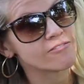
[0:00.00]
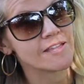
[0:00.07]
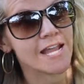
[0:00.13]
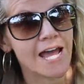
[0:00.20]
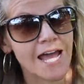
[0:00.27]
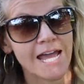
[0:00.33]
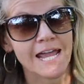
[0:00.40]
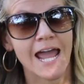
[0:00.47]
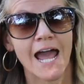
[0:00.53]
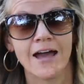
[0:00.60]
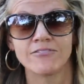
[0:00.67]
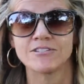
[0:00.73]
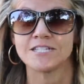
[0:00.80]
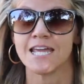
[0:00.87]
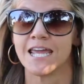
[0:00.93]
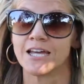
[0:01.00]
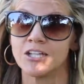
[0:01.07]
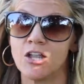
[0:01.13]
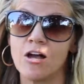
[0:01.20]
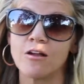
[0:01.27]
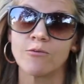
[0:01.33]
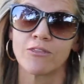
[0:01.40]
that I have to take
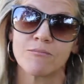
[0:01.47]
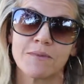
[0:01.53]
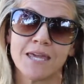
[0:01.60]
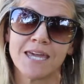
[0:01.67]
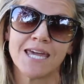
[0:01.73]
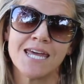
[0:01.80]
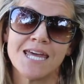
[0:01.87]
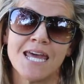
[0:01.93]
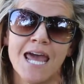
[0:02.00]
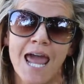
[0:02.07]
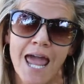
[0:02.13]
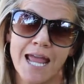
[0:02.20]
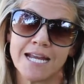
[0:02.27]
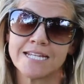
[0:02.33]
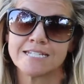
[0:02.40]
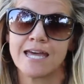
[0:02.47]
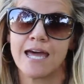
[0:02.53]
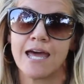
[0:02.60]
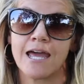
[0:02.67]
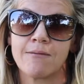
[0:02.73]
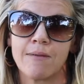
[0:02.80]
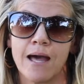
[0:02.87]
along with me
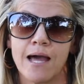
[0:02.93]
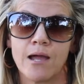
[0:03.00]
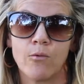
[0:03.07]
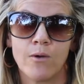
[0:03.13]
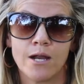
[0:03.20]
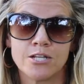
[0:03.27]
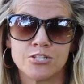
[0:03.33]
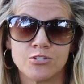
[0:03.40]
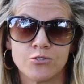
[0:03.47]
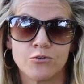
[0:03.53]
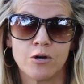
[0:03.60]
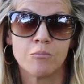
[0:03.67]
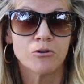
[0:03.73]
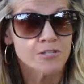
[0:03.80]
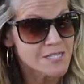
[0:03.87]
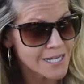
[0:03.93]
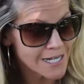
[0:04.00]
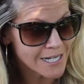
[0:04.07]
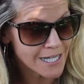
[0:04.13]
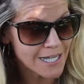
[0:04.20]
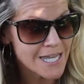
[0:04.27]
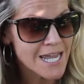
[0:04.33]
anytime I want to do a book
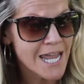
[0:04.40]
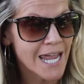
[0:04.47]
signing,